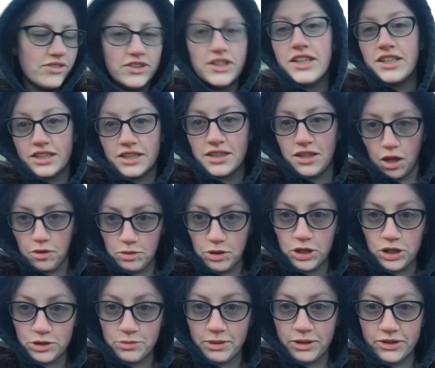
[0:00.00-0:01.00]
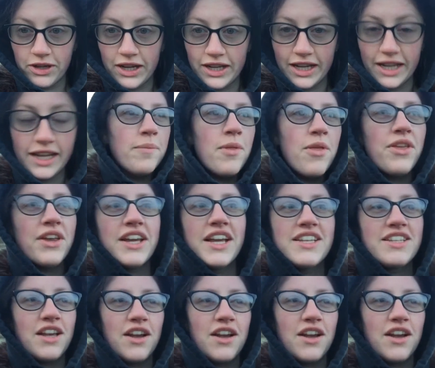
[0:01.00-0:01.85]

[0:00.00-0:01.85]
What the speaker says: This amused me greatly. The thing is,